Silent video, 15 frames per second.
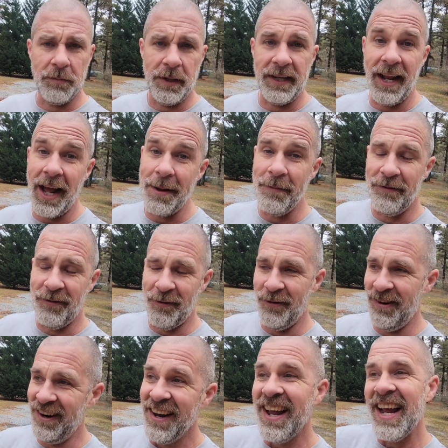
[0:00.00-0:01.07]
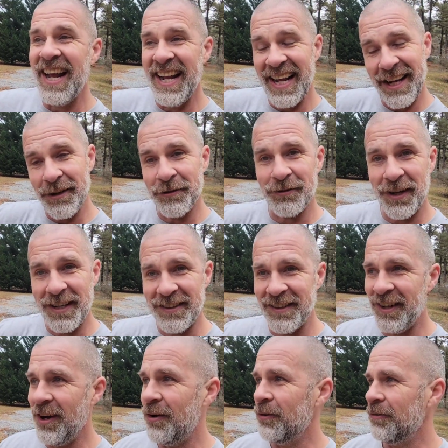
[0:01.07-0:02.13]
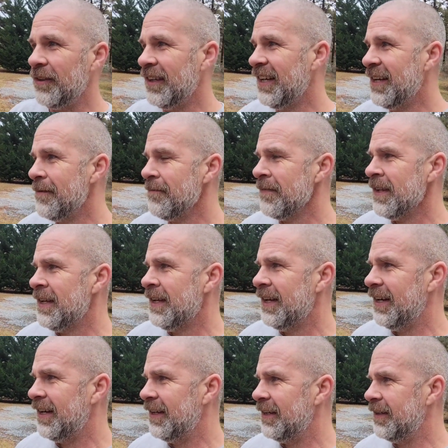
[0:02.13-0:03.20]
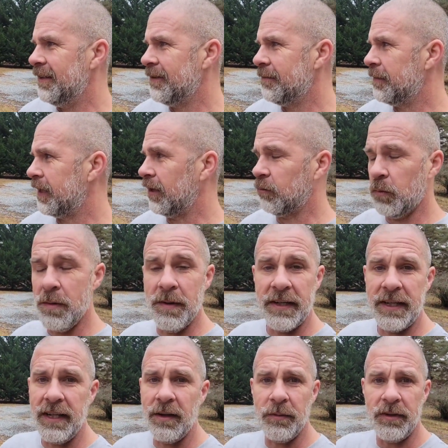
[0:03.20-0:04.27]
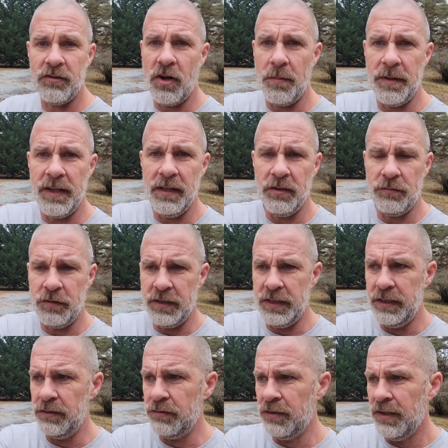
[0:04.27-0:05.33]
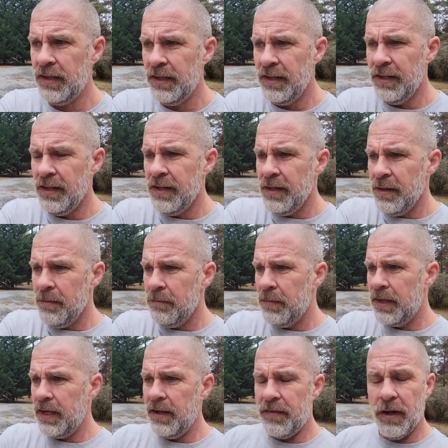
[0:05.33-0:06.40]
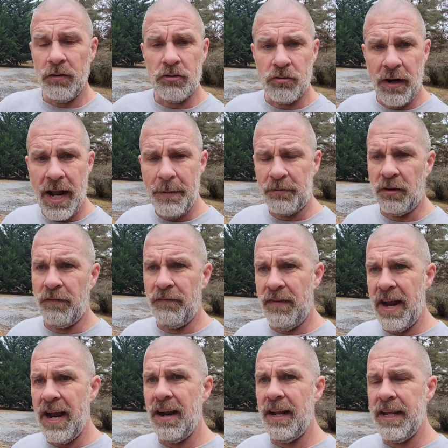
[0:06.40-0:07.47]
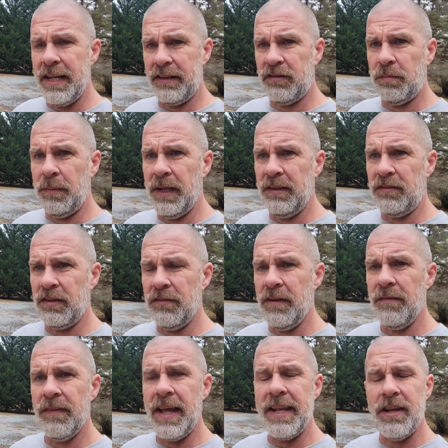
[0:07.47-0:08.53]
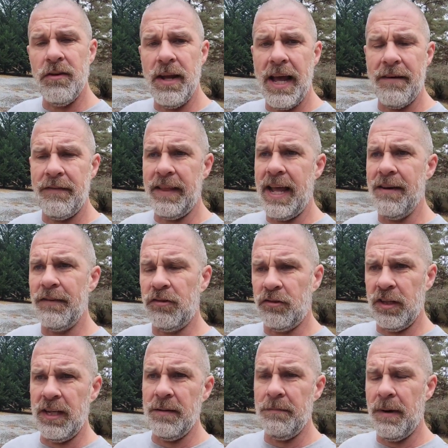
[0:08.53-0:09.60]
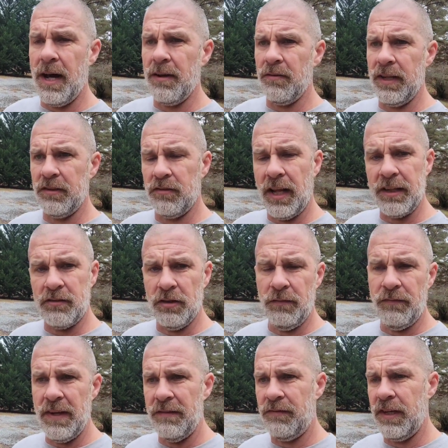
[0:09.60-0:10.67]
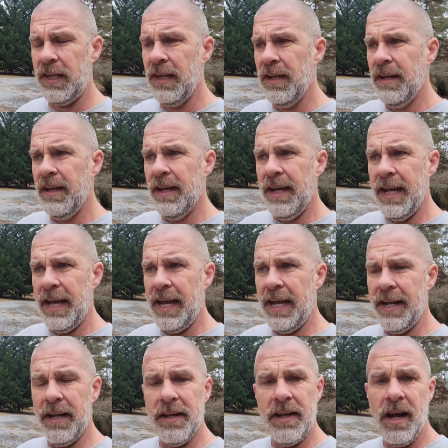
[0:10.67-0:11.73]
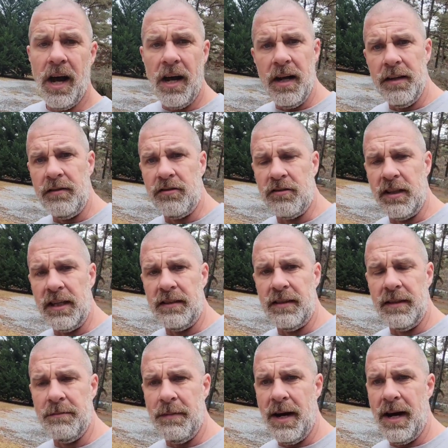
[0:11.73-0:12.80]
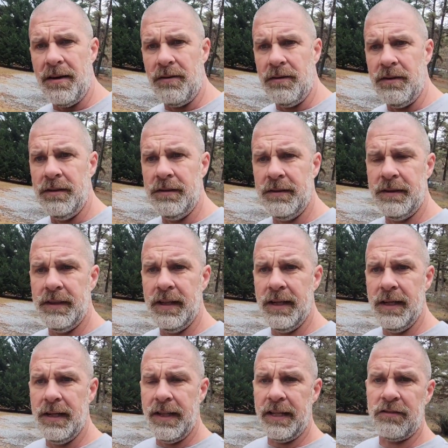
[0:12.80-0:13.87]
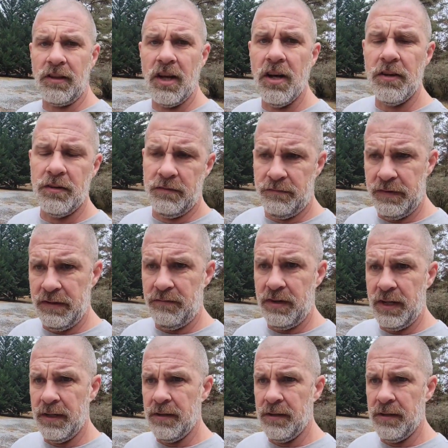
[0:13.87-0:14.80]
at night before, and they go straight to their holes. Because we've been dealing with these armadillos for years. But those traps are fairly expensive. They have a scented model that's like $250, and an unscented model that's $150.